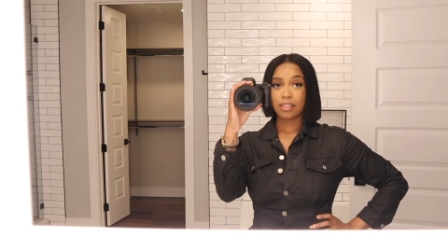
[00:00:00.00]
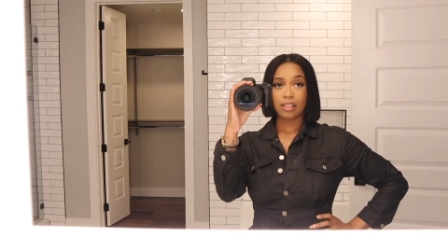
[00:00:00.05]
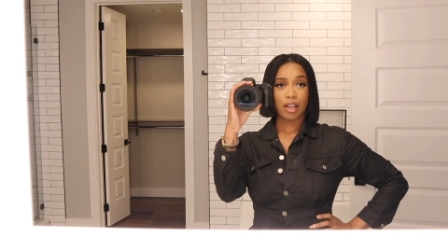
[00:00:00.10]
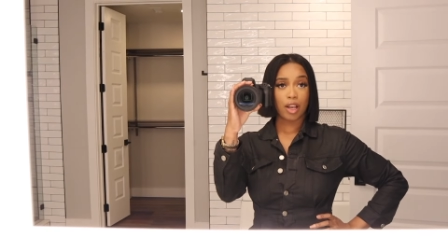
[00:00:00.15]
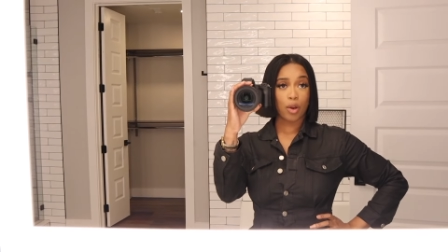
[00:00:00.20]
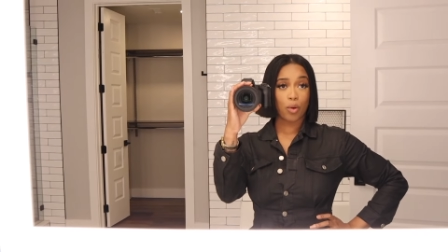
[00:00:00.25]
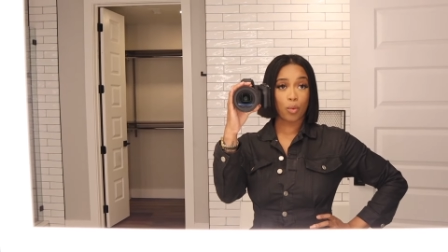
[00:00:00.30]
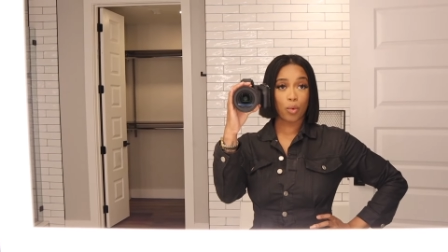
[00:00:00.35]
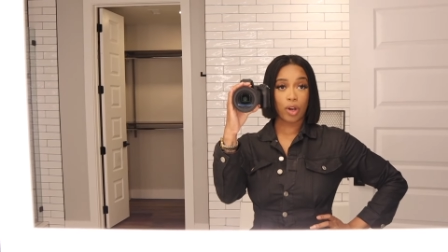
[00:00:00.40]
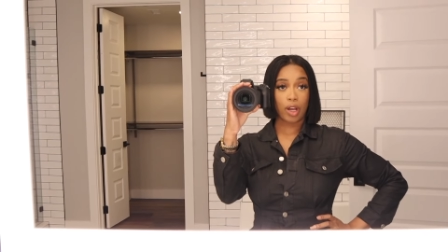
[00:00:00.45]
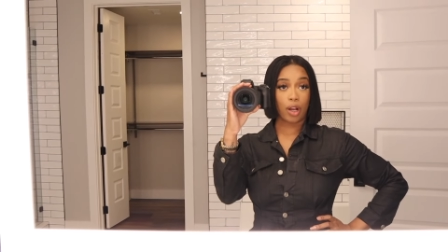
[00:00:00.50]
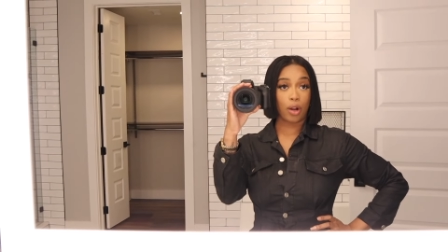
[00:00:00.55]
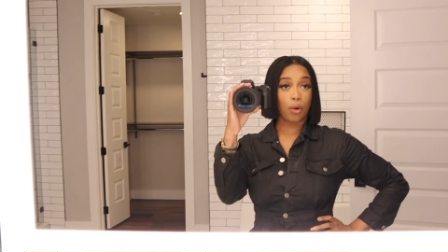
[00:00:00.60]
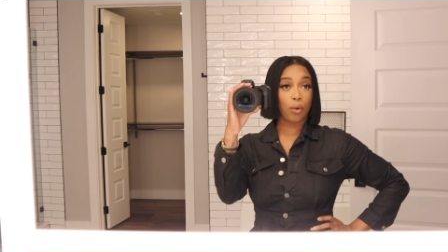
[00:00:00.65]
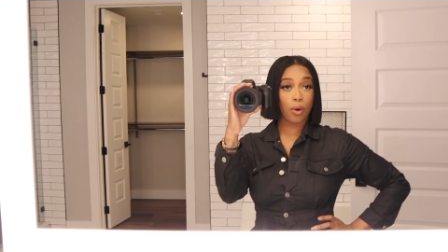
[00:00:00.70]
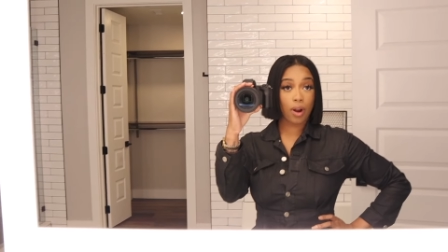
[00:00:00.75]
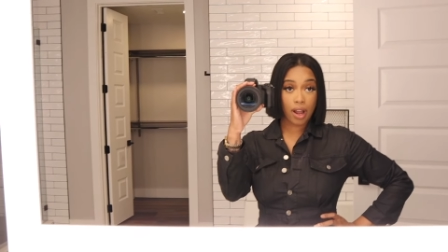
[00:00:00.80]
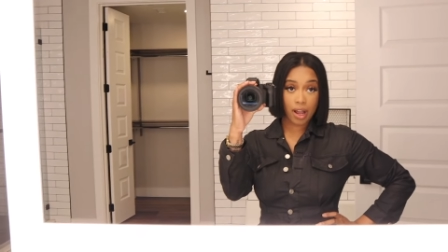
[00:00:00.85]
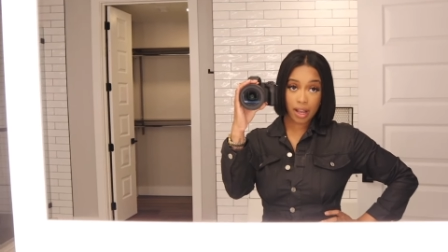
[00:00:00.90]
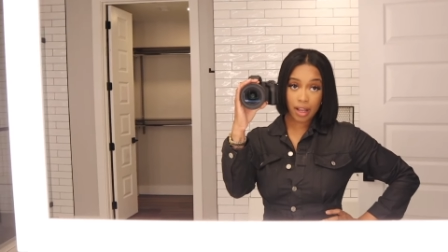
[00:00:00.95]
and what,
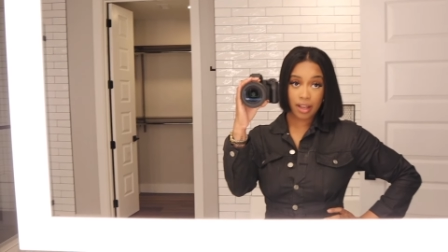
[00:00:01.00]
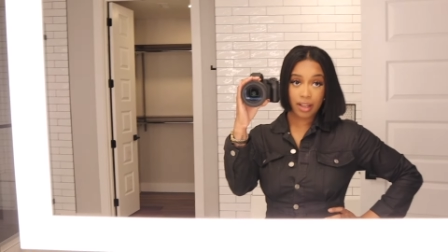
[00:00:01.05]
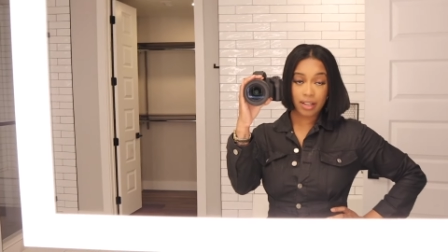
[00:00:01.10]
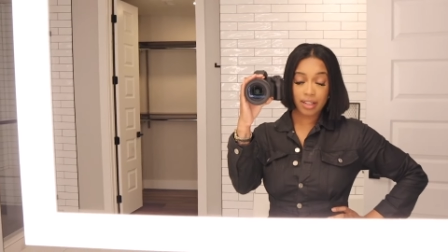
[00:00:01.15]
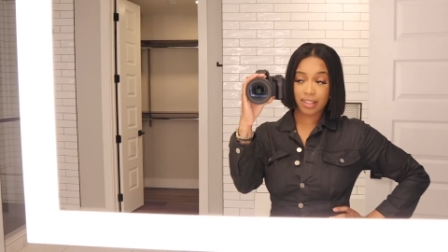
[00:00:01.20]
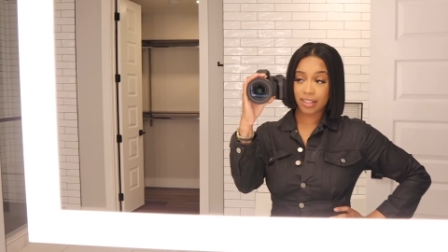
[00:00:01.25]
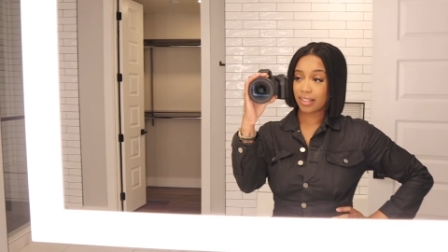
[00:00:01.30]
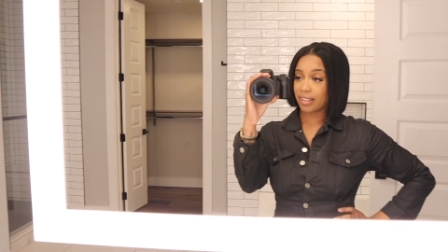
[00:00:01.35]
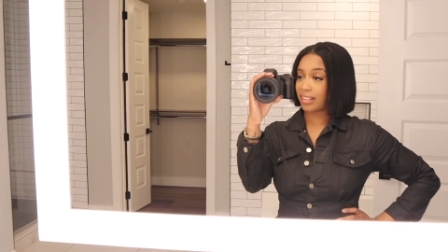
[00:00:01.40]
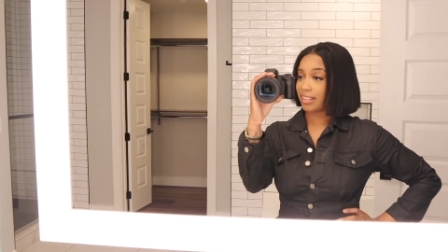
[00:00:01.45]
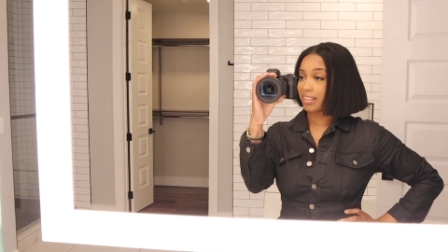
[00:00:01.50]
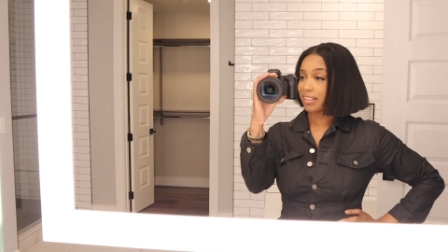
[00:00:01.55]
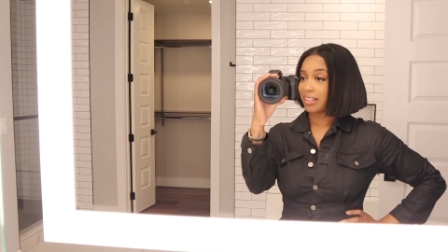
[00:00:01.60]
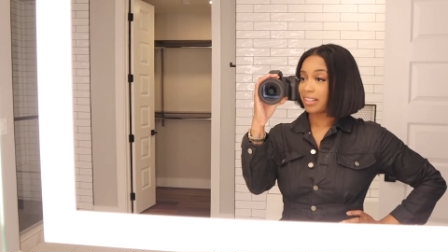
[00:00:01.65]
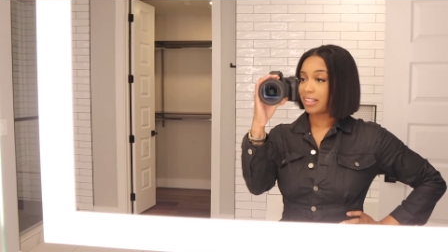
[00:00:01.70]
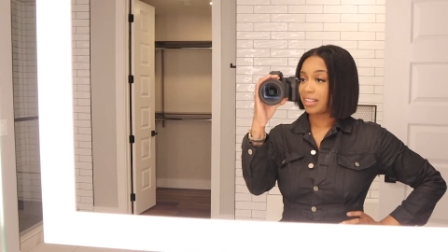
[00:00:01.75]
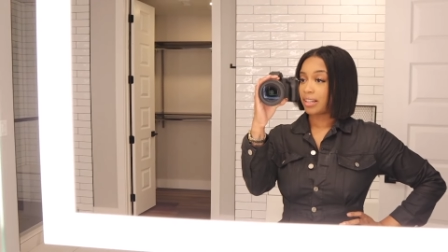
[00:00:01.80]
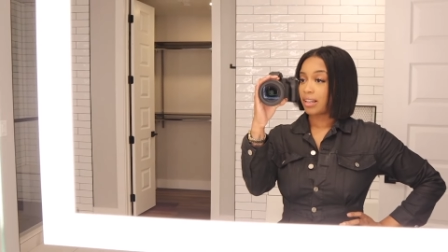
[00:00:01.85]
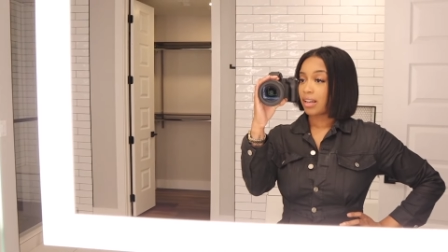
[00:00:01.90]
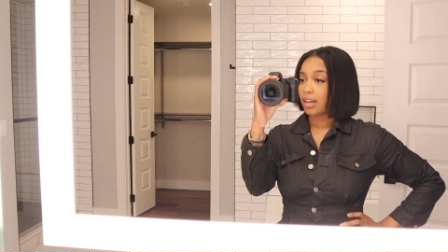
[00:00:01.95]
cry?
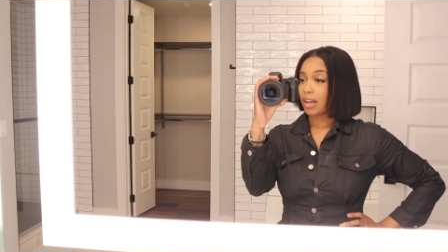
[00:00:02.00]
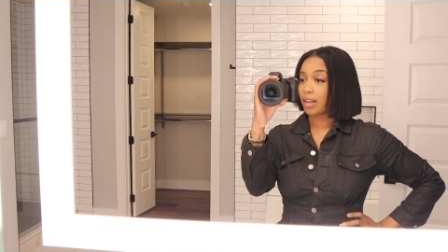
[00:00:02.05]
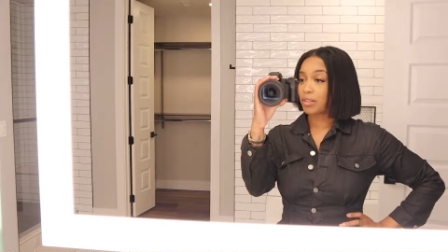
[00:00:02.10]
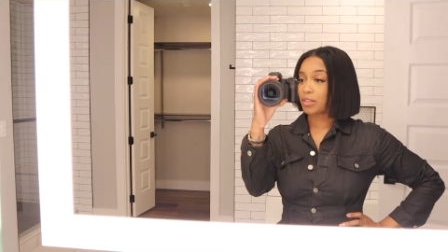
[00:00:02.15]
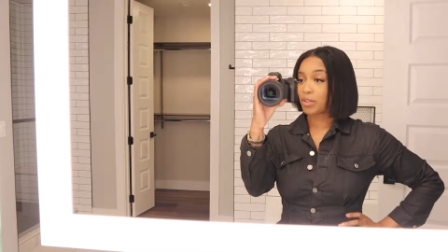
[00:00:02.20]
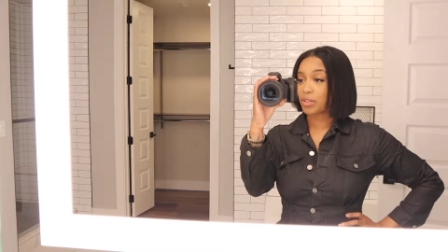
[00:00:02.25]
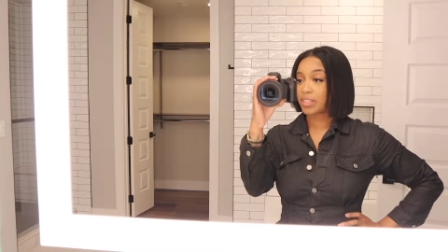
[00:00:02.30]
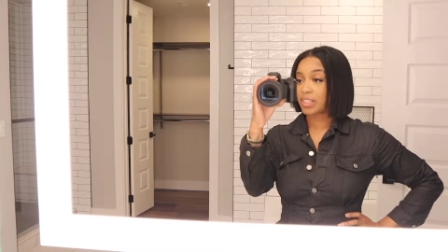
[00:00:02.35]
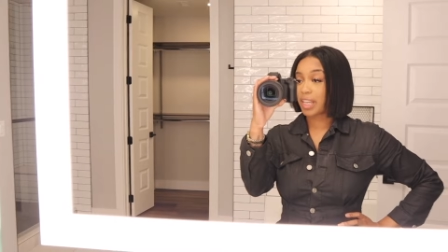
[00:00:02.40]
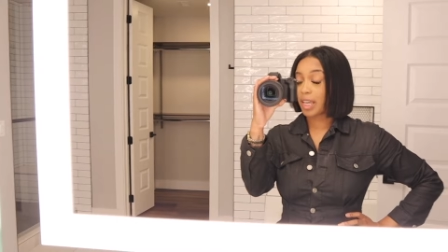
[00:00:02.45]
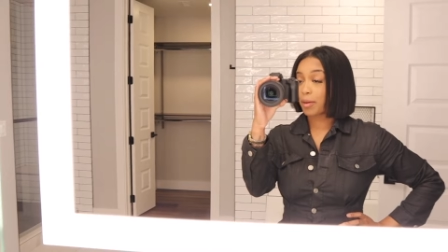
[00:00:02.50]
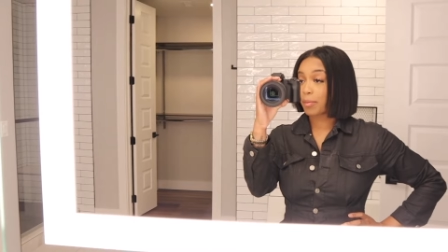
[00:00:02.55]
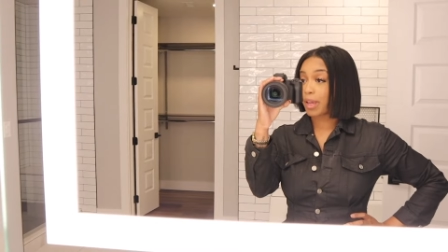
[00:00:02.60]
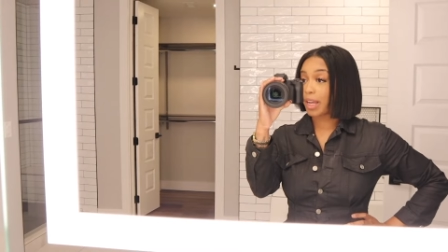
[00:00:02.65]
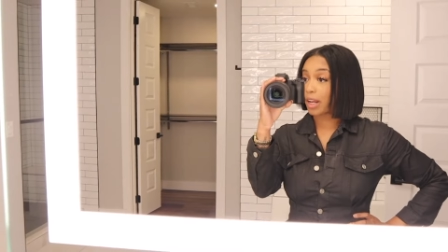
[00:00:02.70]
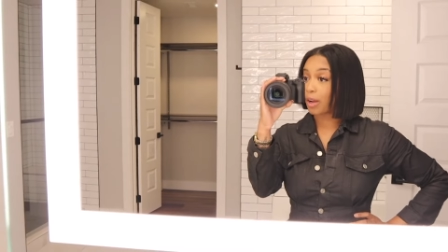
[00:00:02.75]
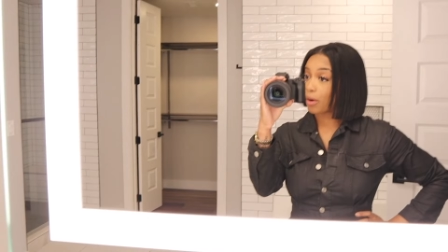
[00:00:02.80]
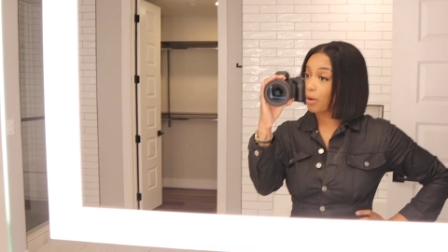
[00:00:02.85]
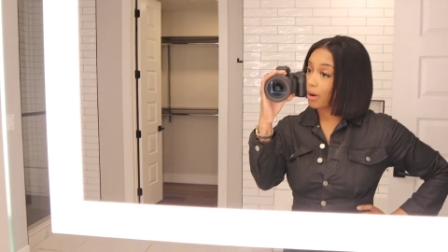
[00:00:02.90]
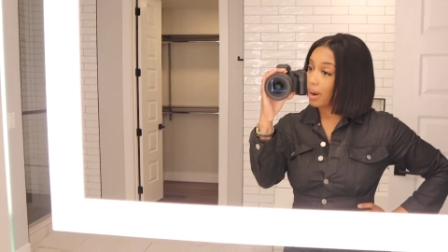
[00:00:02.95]
I was gonna stay in bed
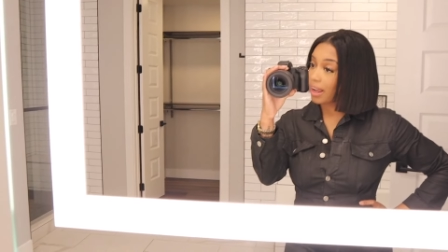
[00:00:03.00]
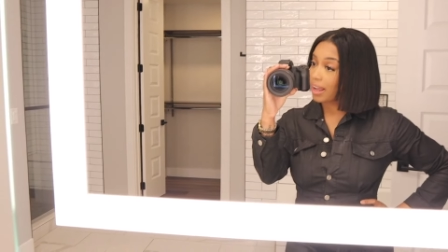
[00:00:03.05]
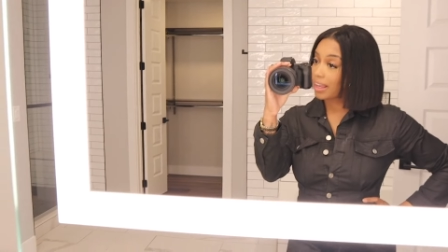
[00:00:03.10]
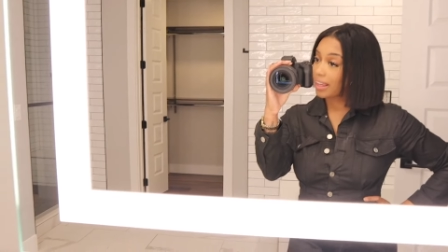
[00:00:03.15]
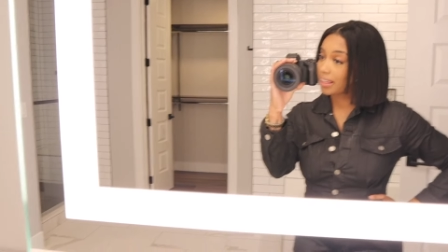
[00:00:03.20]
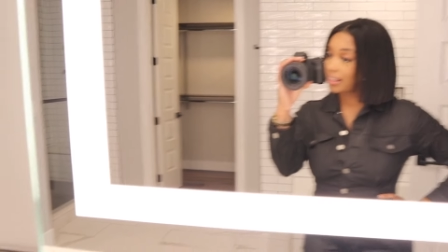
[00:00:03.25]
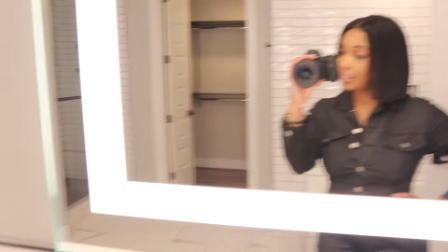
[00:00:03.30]
and cry?